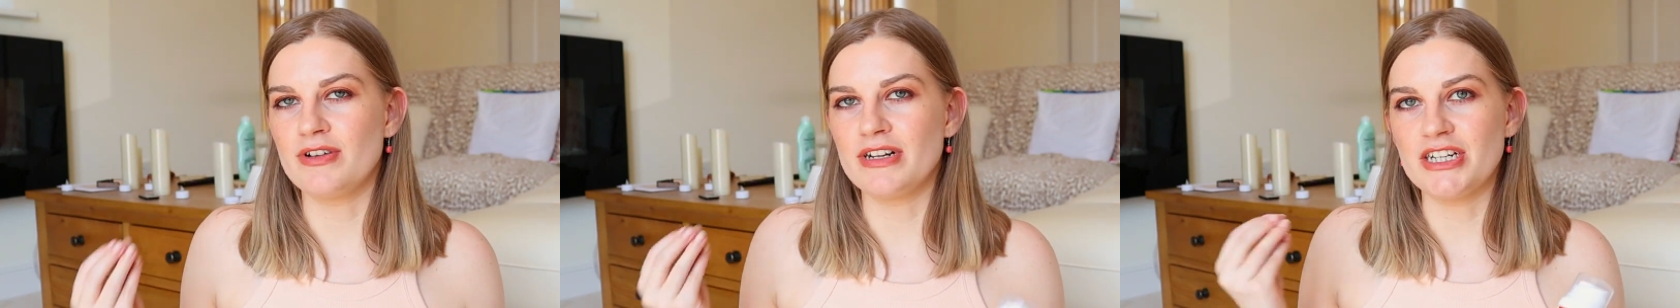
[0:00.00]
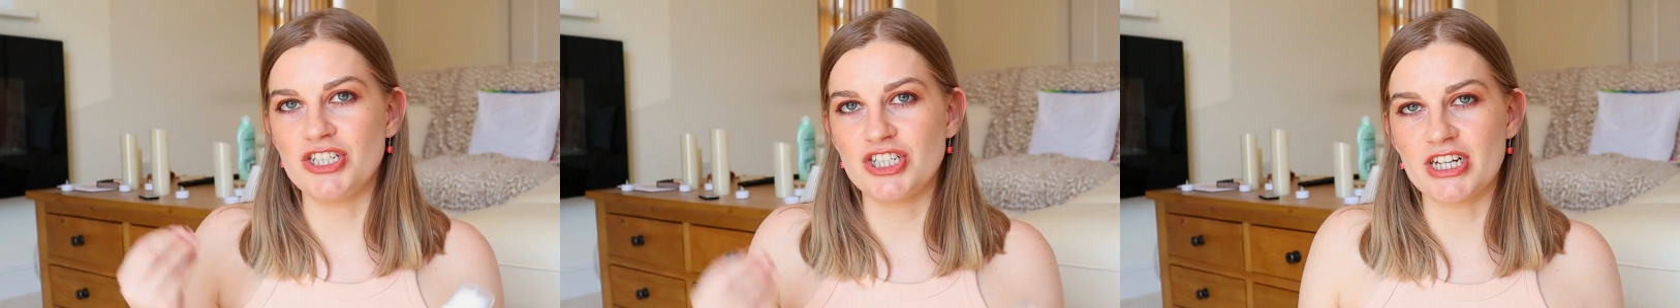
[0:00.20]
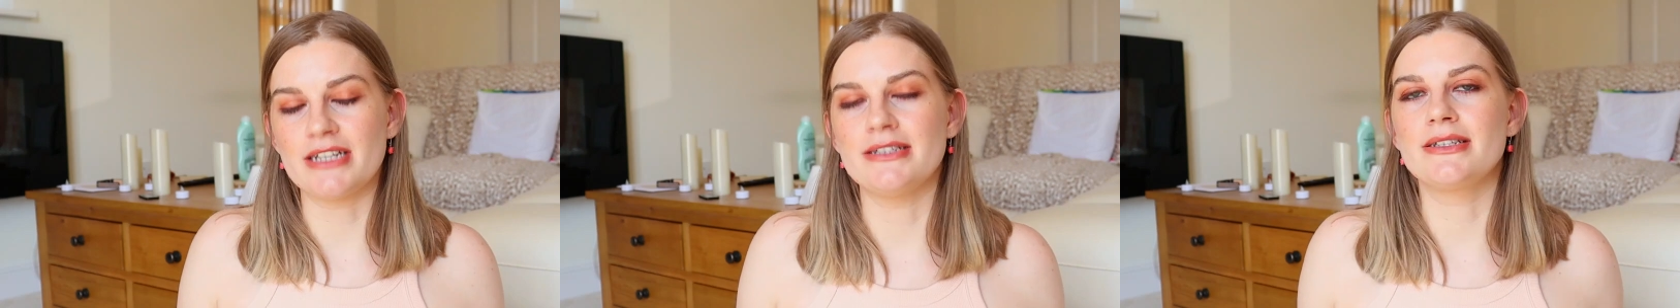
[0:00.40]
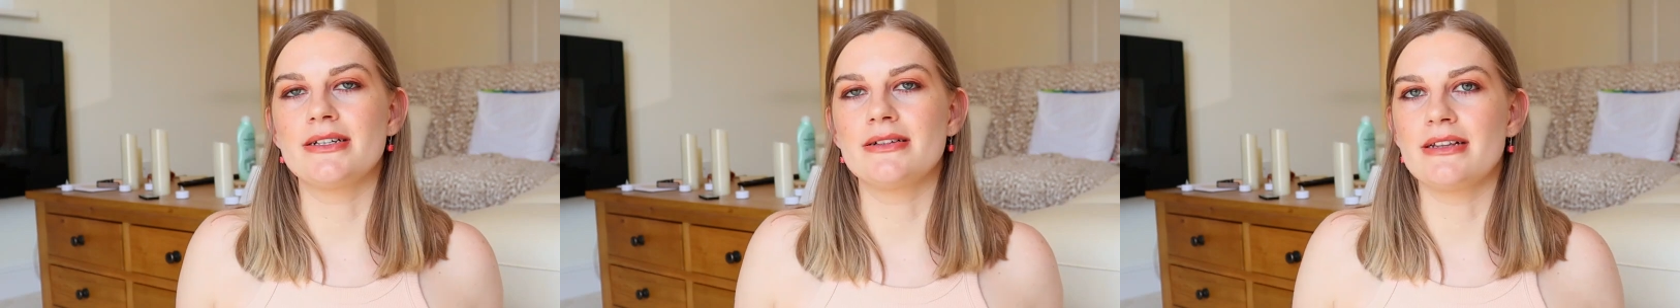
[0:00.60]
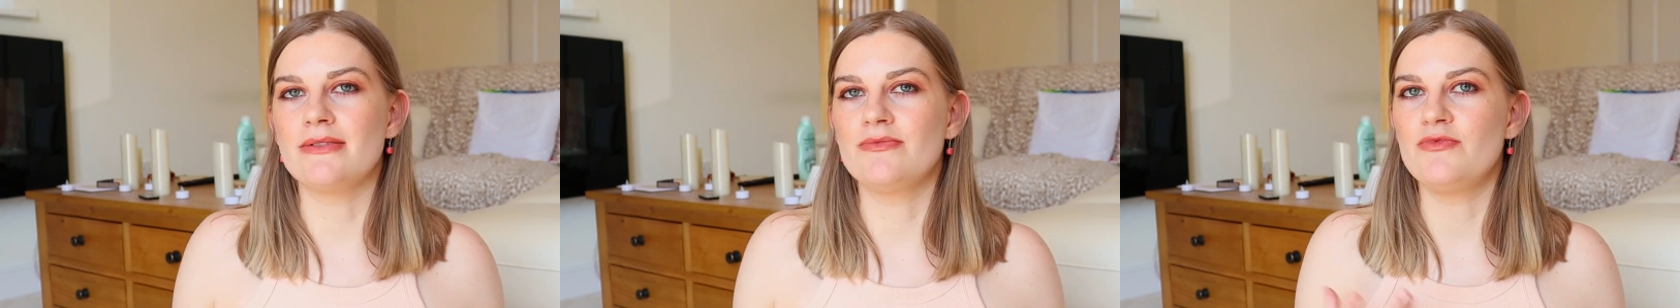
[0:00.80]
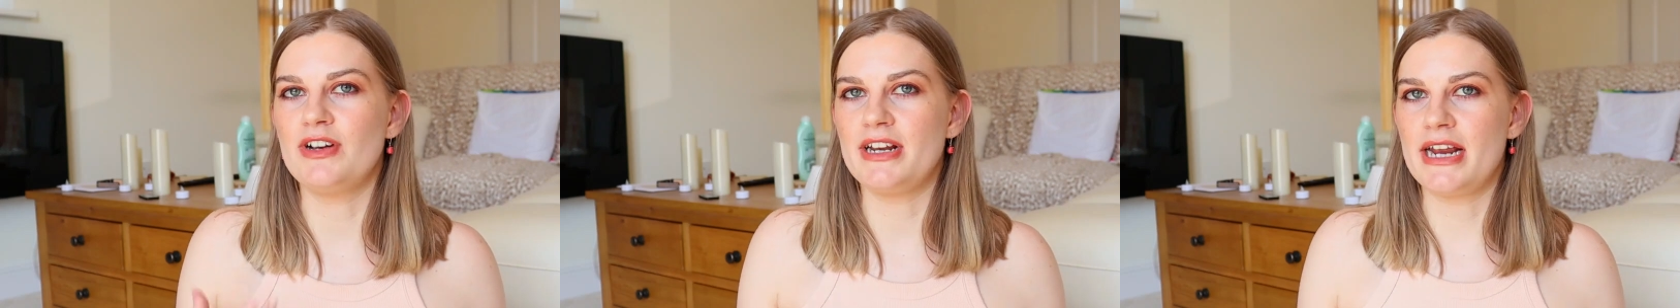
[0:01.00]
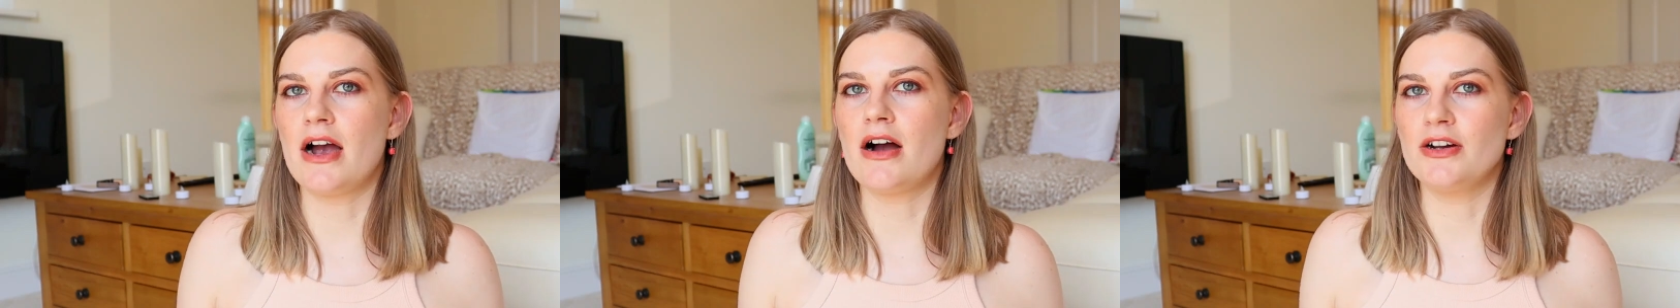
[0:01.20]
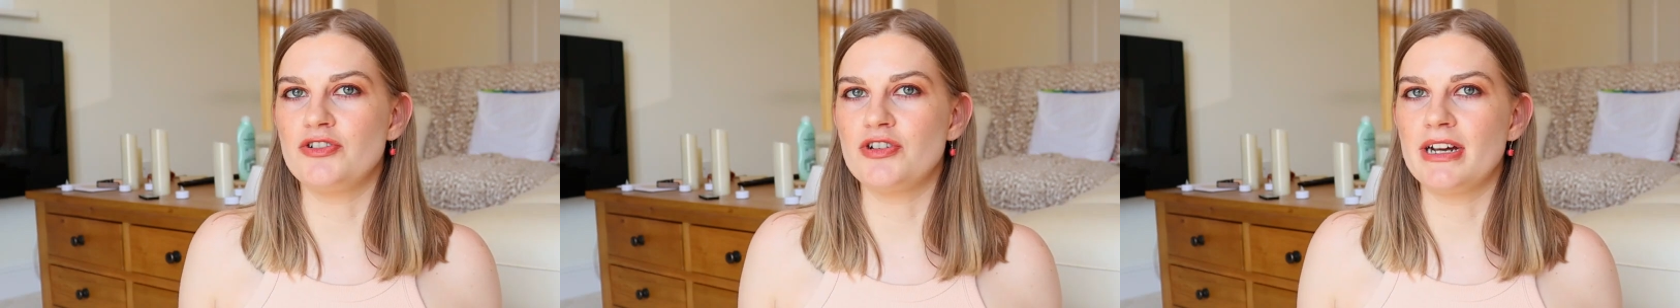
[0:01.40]
really gentle and really
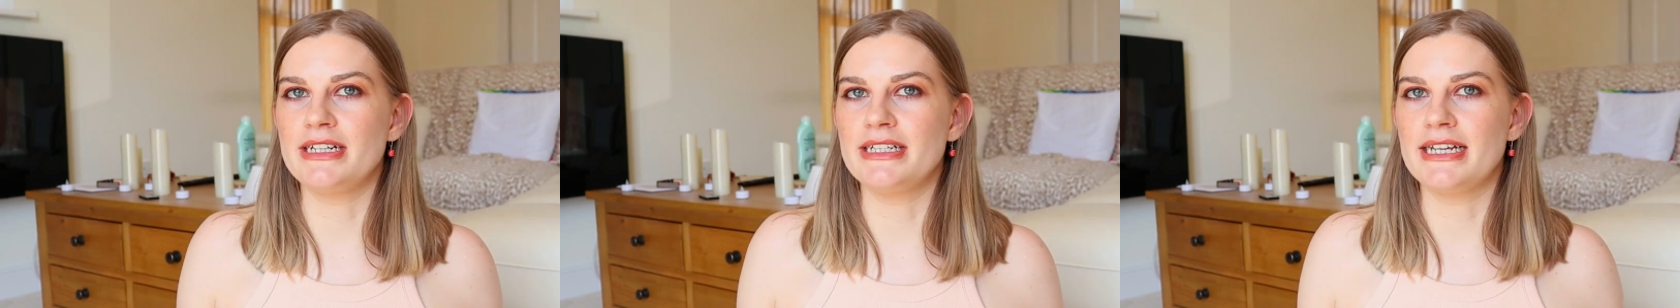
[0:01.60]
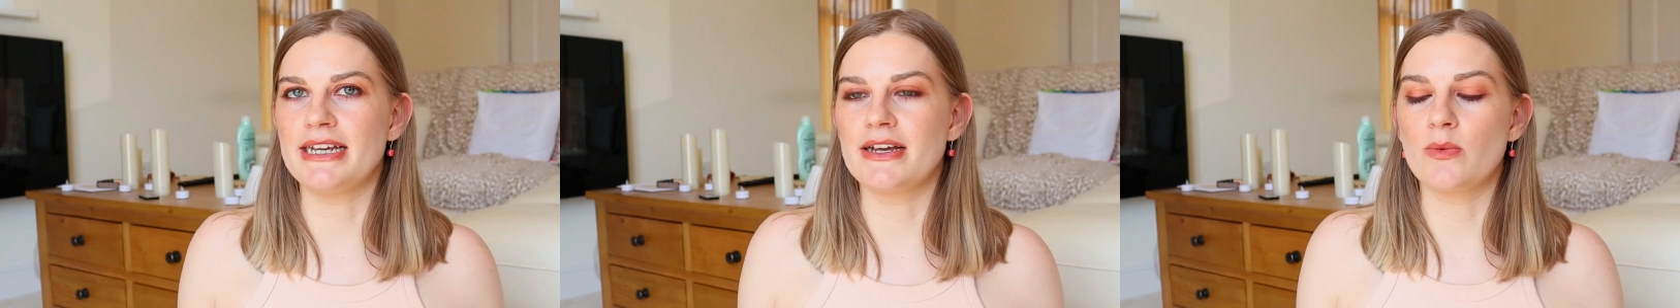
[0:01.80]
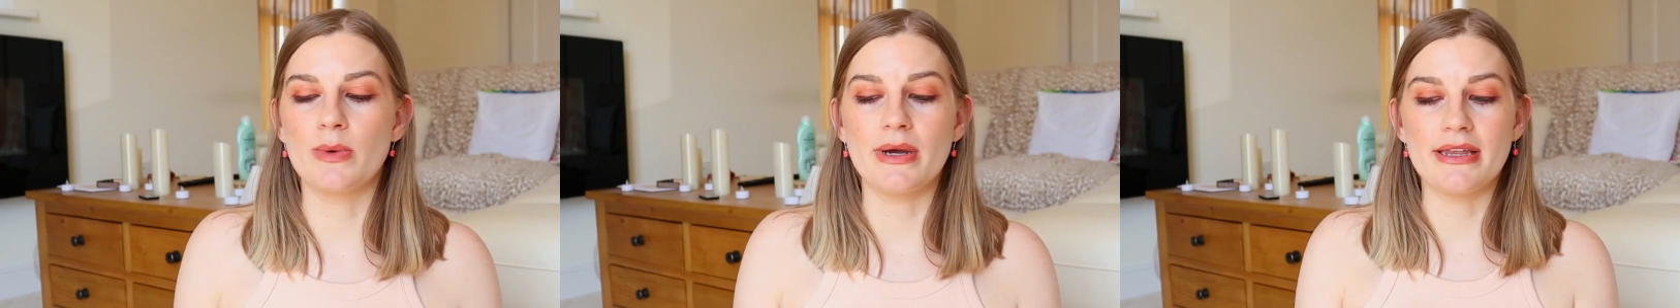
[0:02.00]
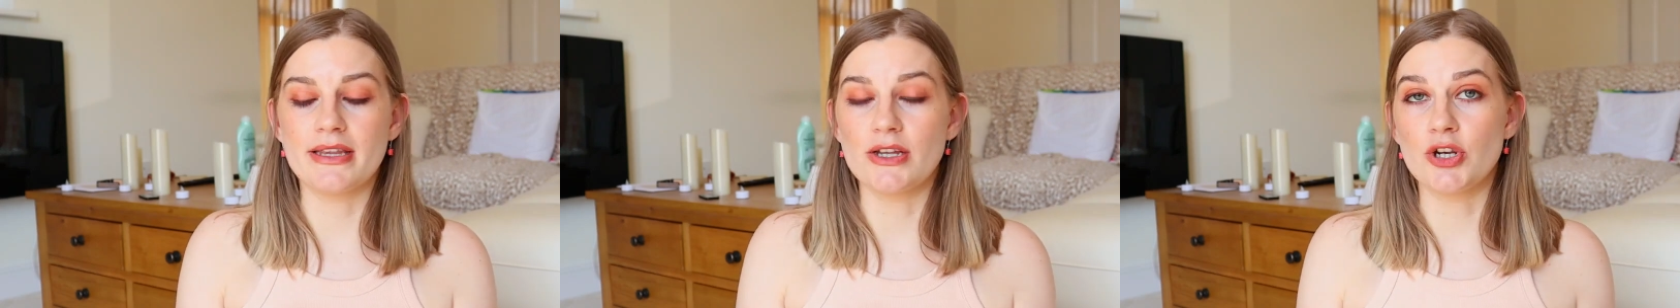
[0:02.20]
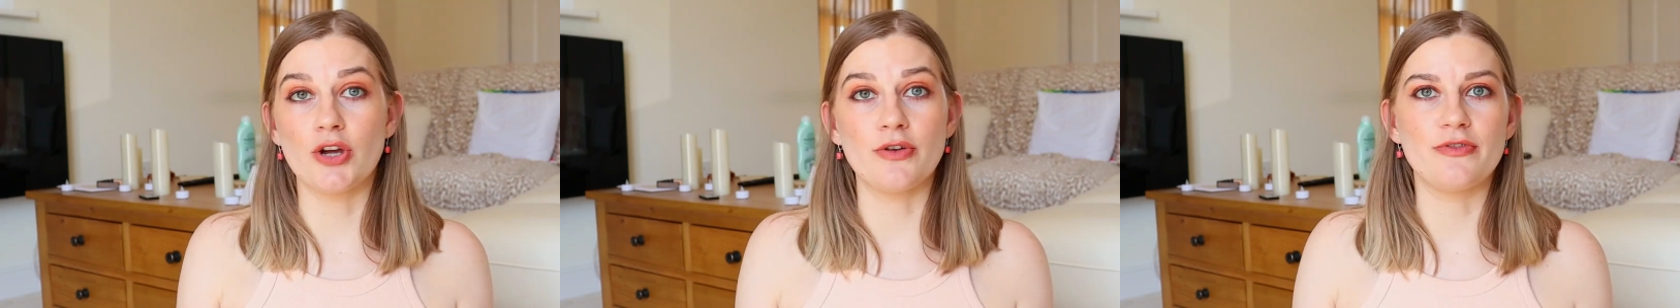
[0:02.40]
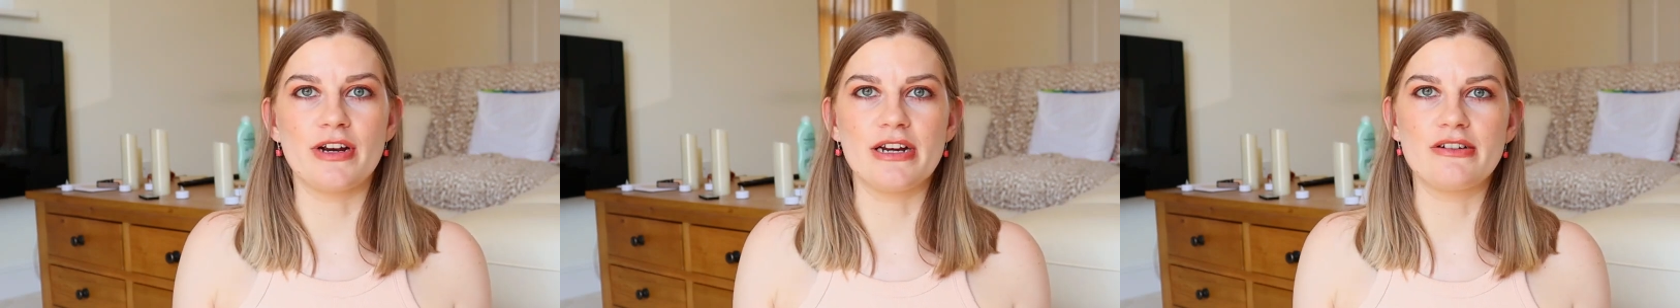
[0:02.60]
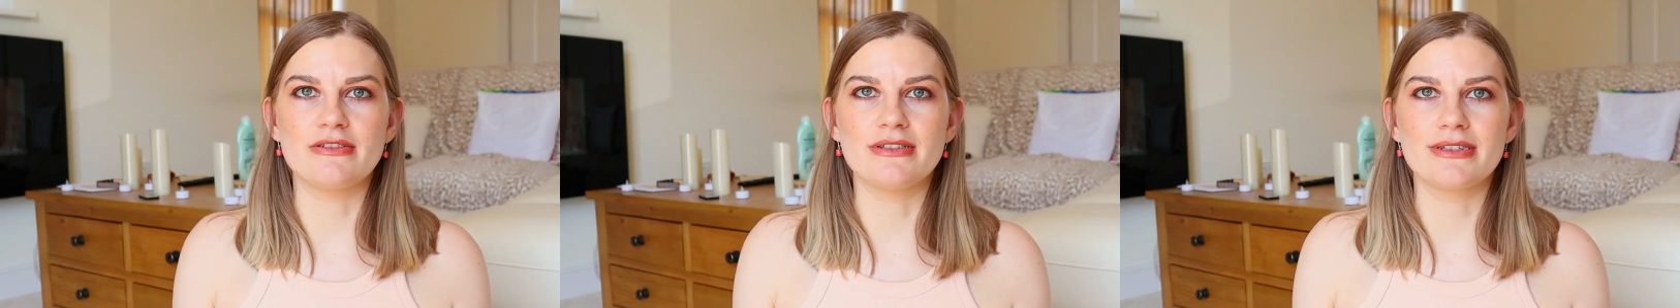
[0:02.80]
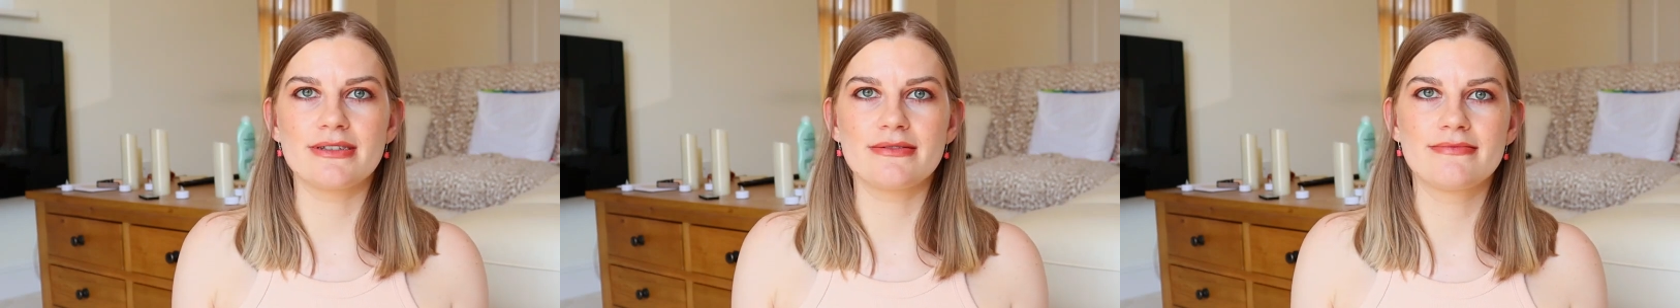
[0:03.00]
hydrating with no
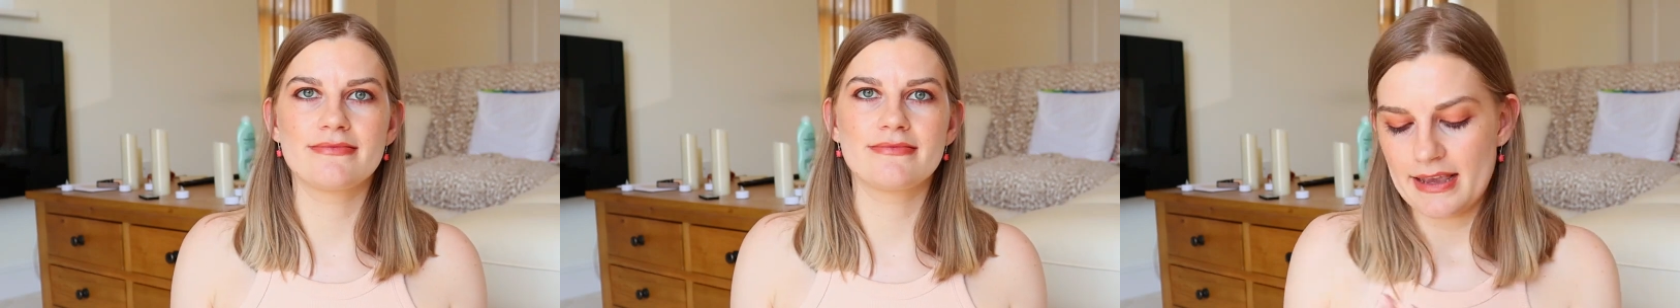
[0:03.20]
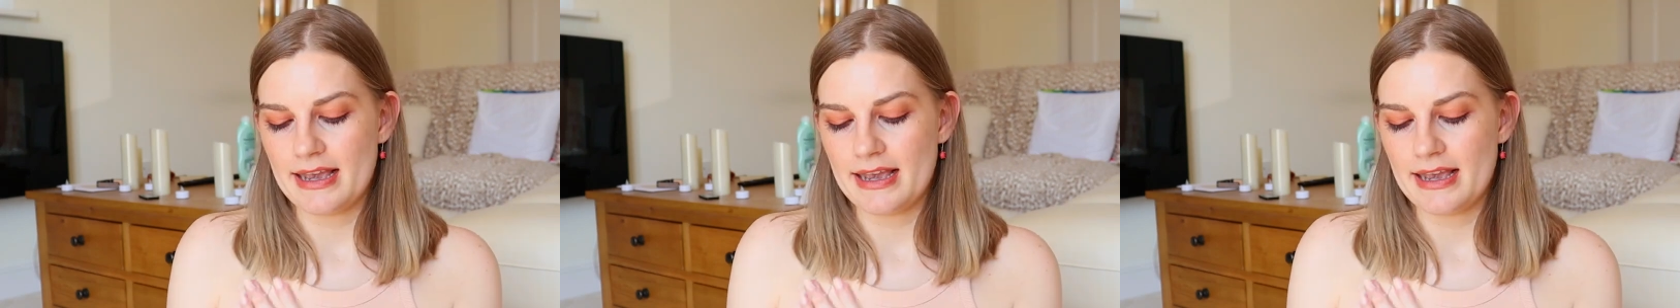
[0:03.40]
fragrance.